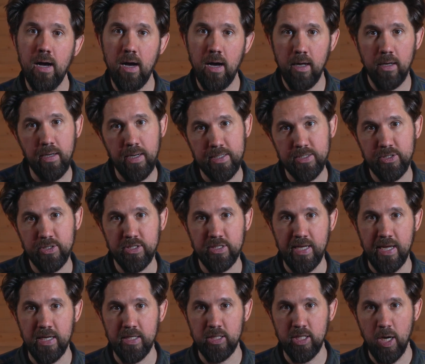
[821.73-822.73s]
unless you
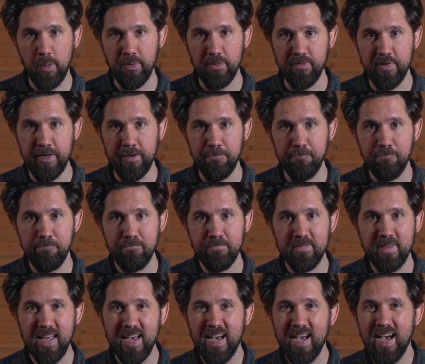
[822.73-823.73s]
stay on top of it.
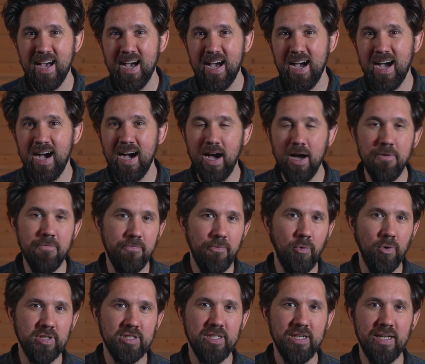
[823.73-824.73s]

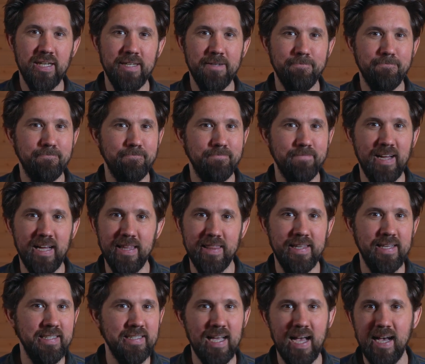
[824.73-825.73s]
Unfortunately,
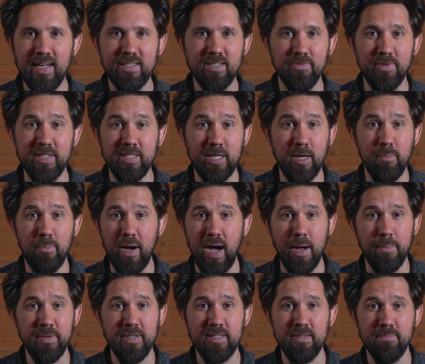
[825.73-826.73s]
these hard-to-reach
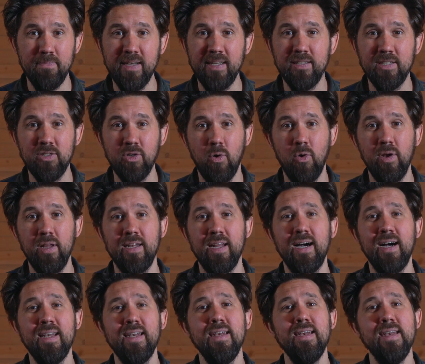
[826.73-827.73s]
compartments make the toilet
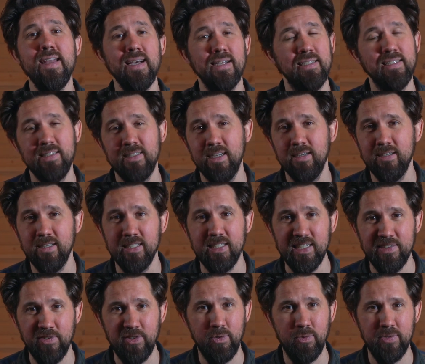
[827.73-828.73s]
unnecessarily
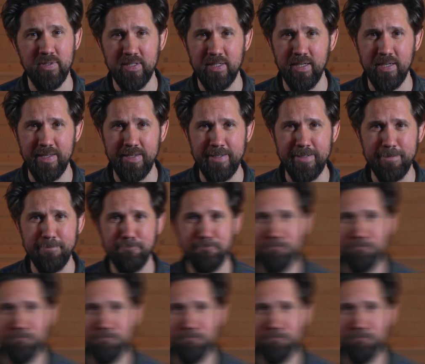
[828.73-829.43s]
difficult to clean.